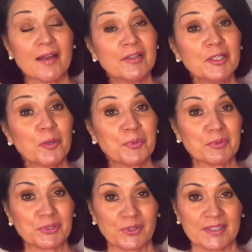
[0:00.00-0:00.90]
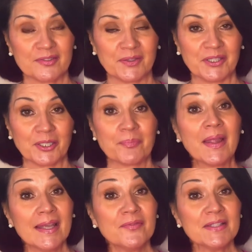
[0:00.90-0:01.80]
I really hope you enjoyed this video.
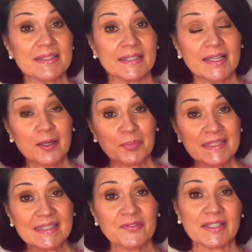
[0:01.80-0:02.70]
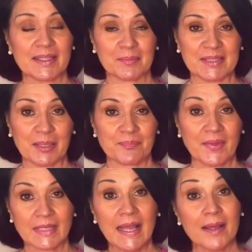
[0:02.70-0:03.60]
If you did, please give it a thumbs up.
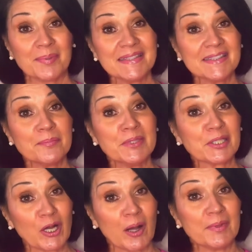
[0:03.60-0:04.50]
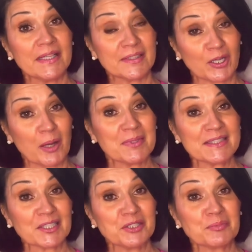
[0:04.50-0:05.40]
And please leave me a comment in the comment
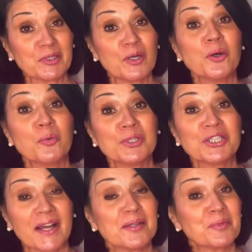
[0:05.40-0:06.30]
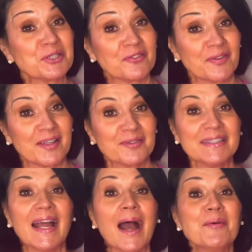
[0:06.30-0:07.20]
section below which item was your
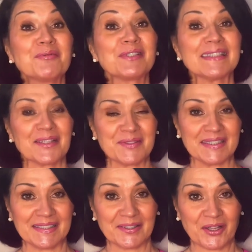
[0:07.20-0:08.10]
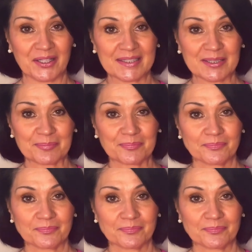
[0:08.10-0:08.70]
favorite. I would really love to hear your thoughts.